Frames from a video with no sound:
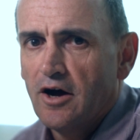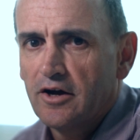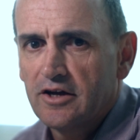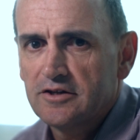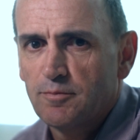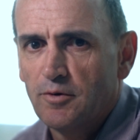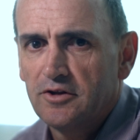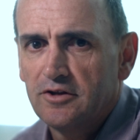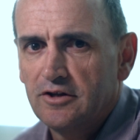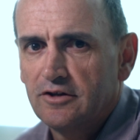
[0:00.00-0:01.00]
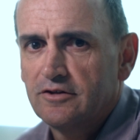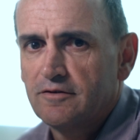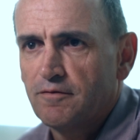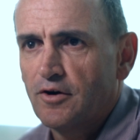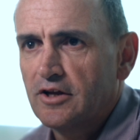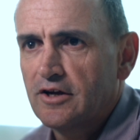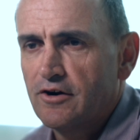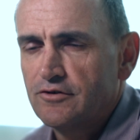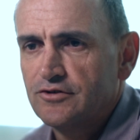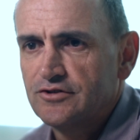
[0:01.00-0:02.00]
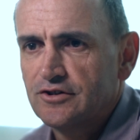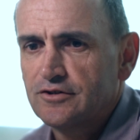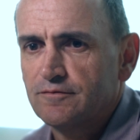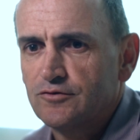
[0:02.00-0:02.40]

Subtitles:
I guess one of the defining characteristics